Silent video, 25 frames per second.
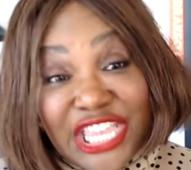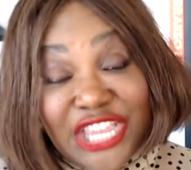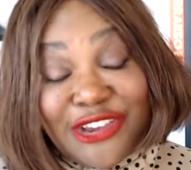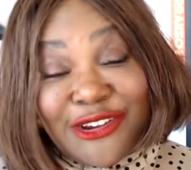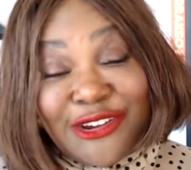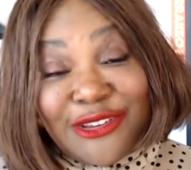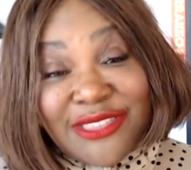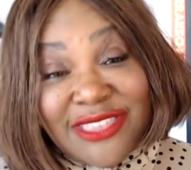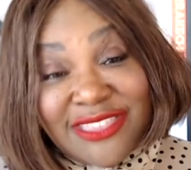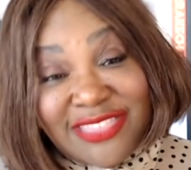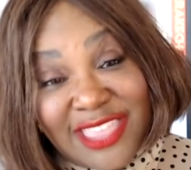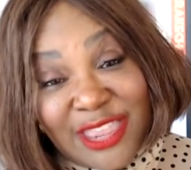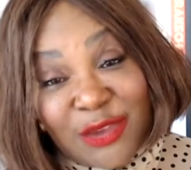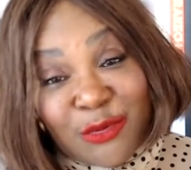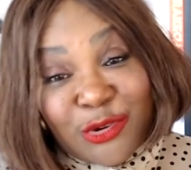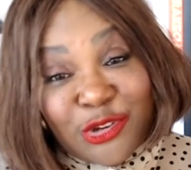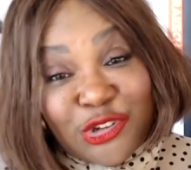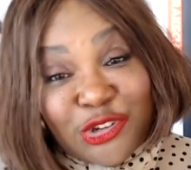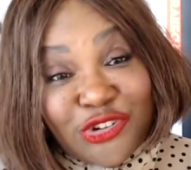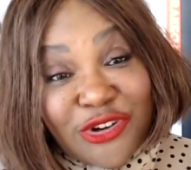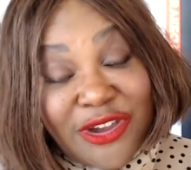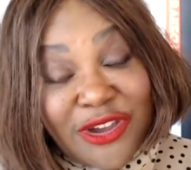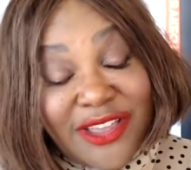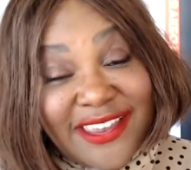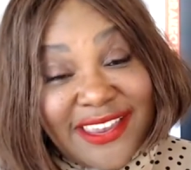year that they
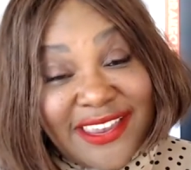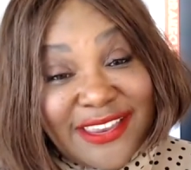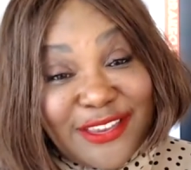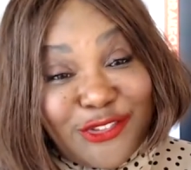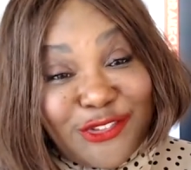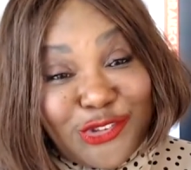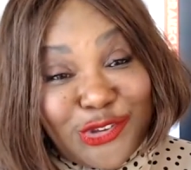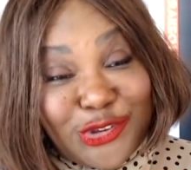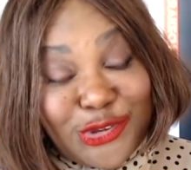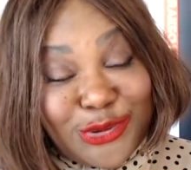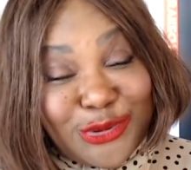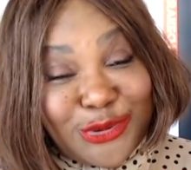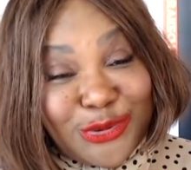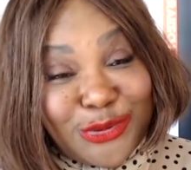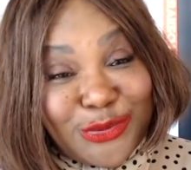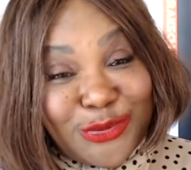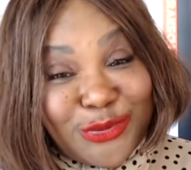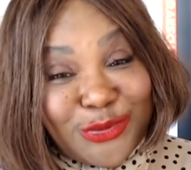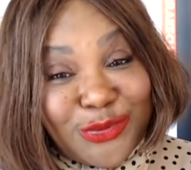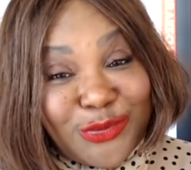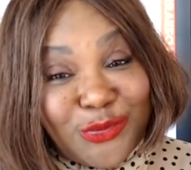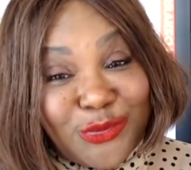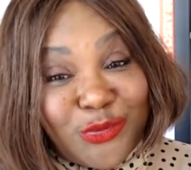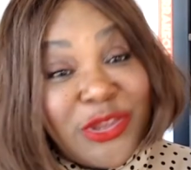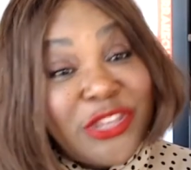were trying
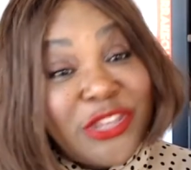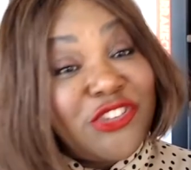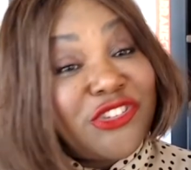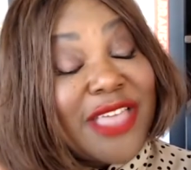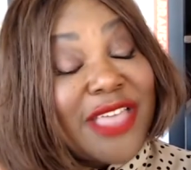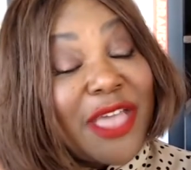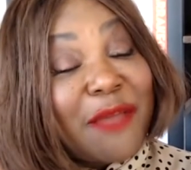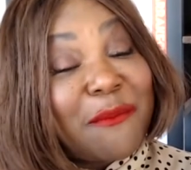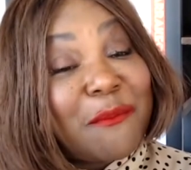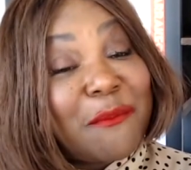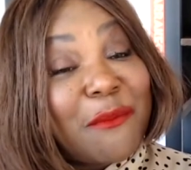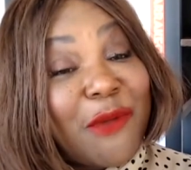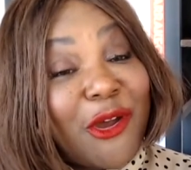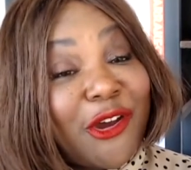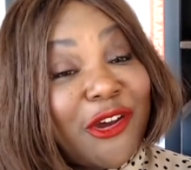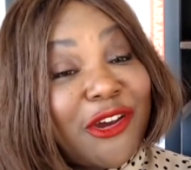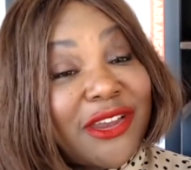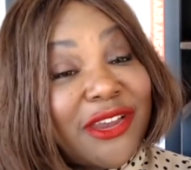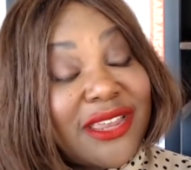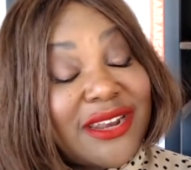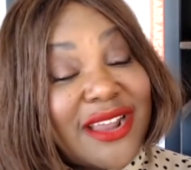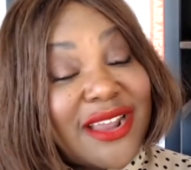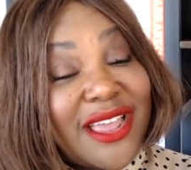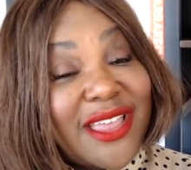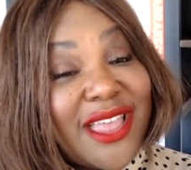to reach that
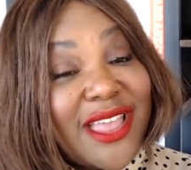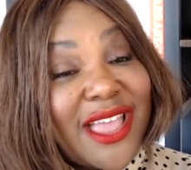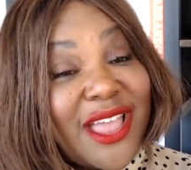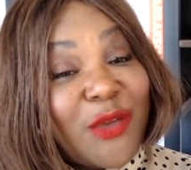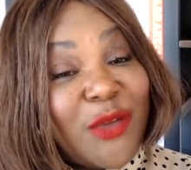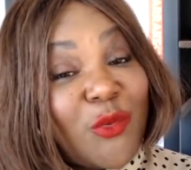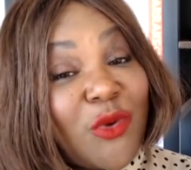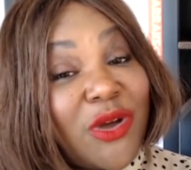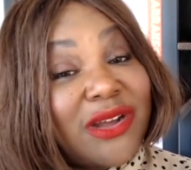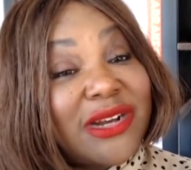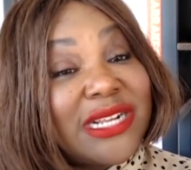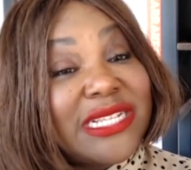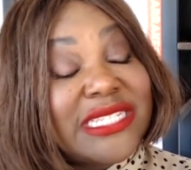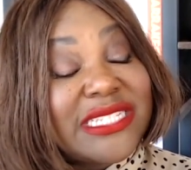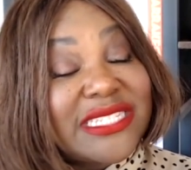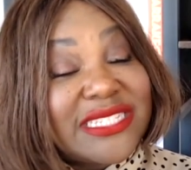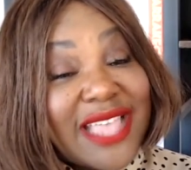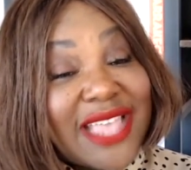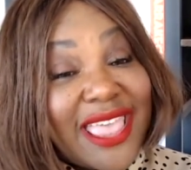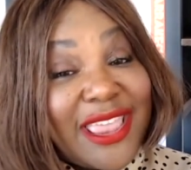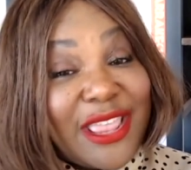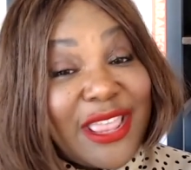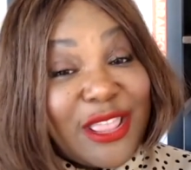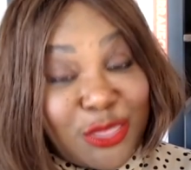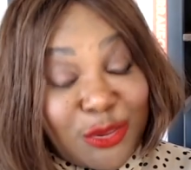mark. And I want to
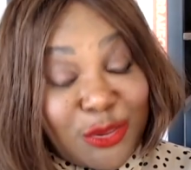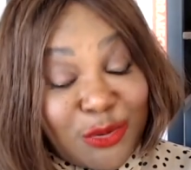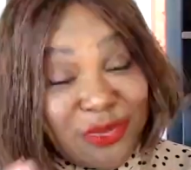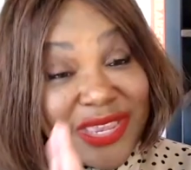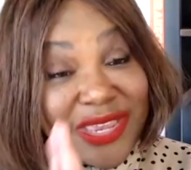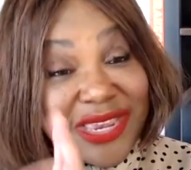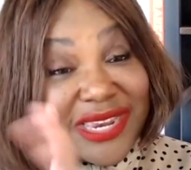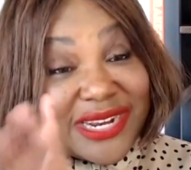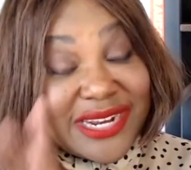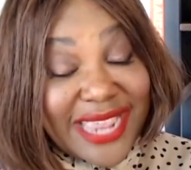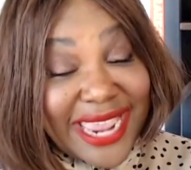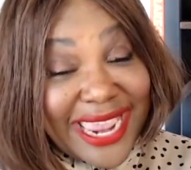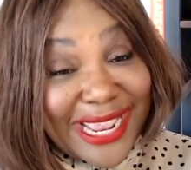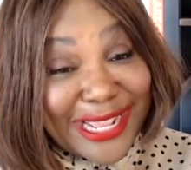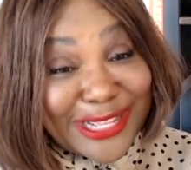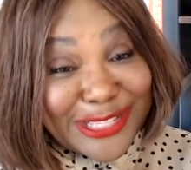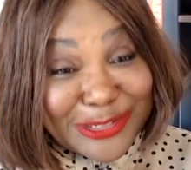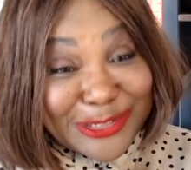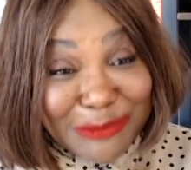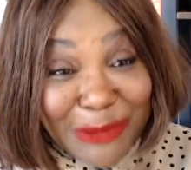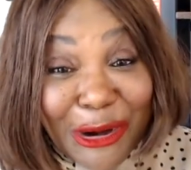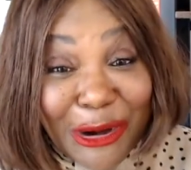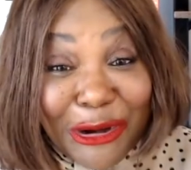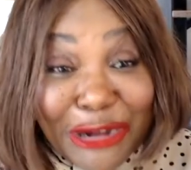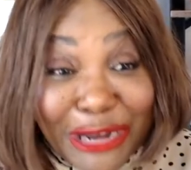say through the
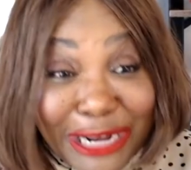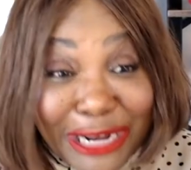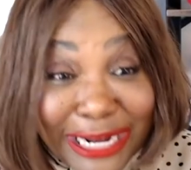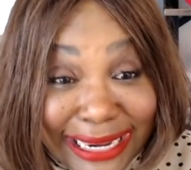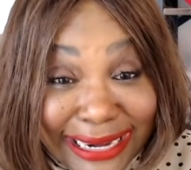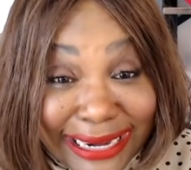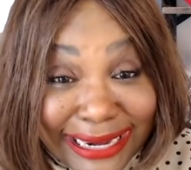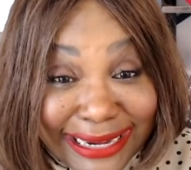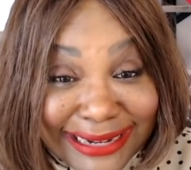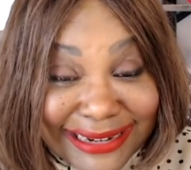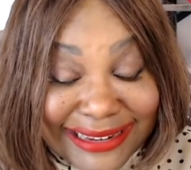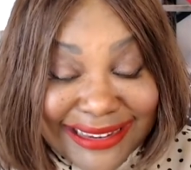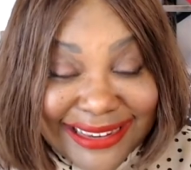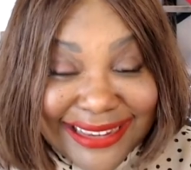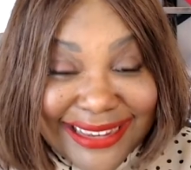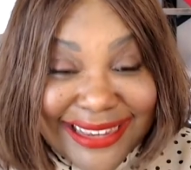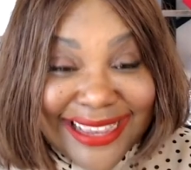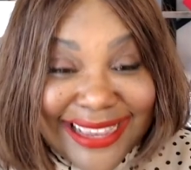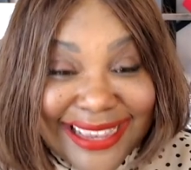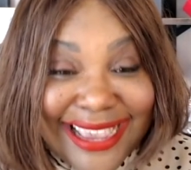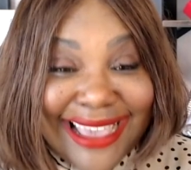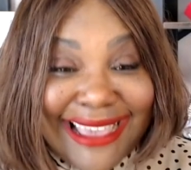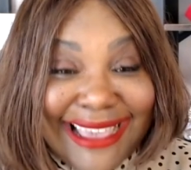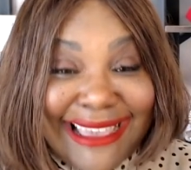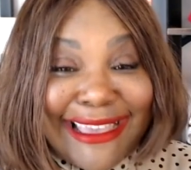enhanced marketing,
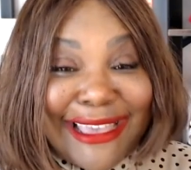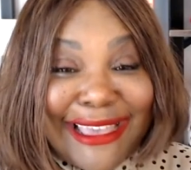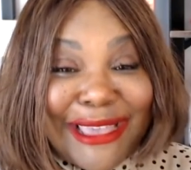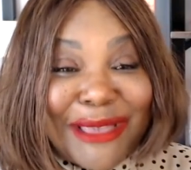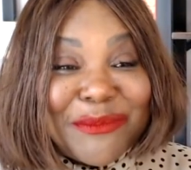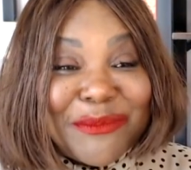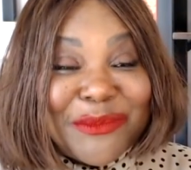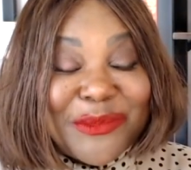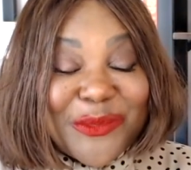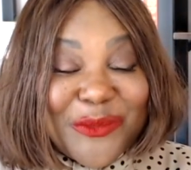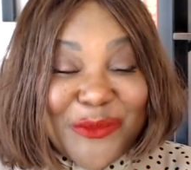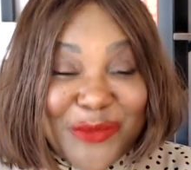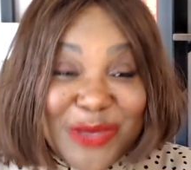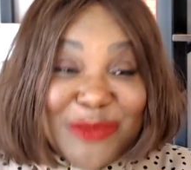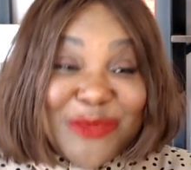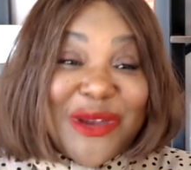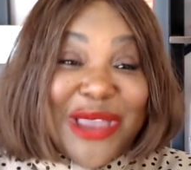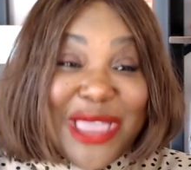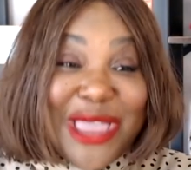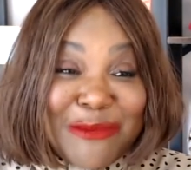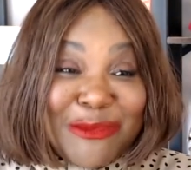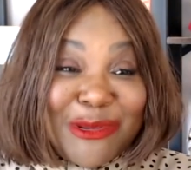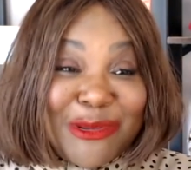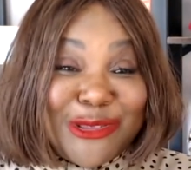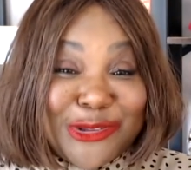we
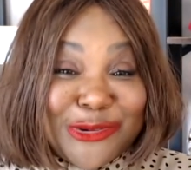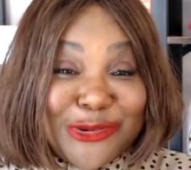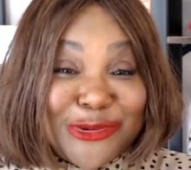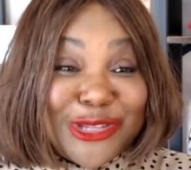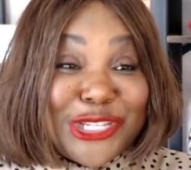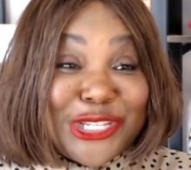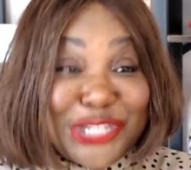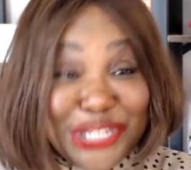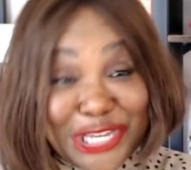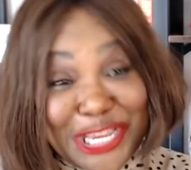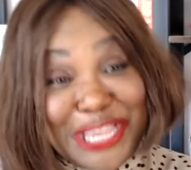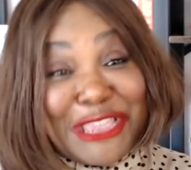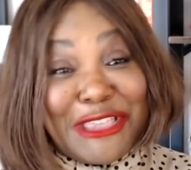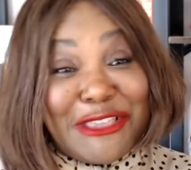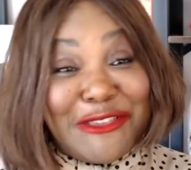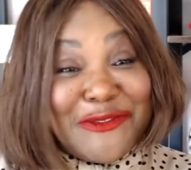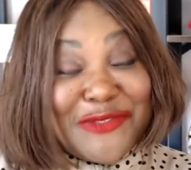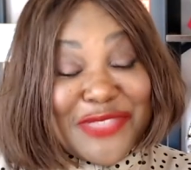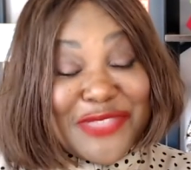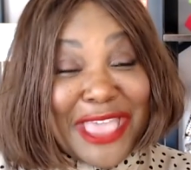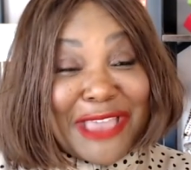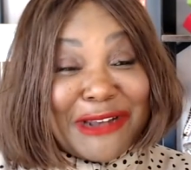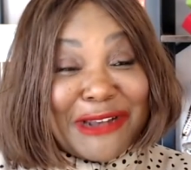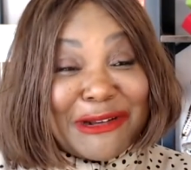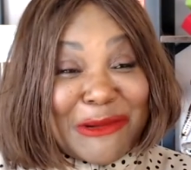were able to
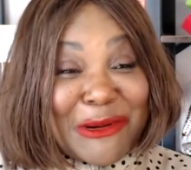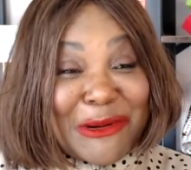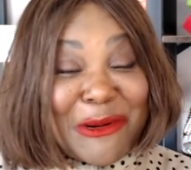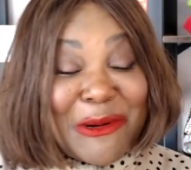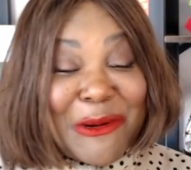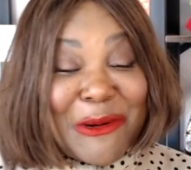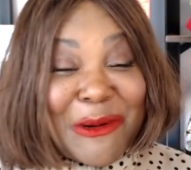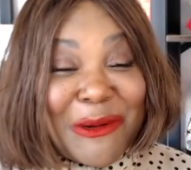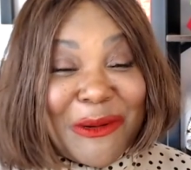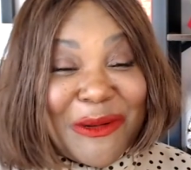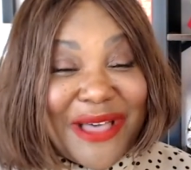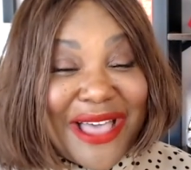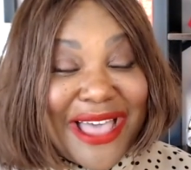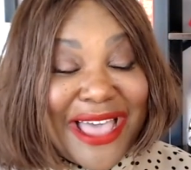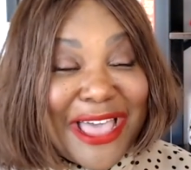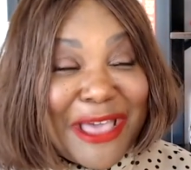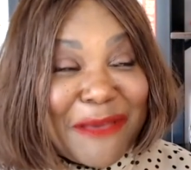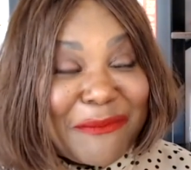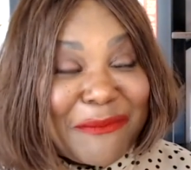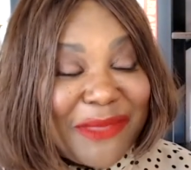achieve that goal.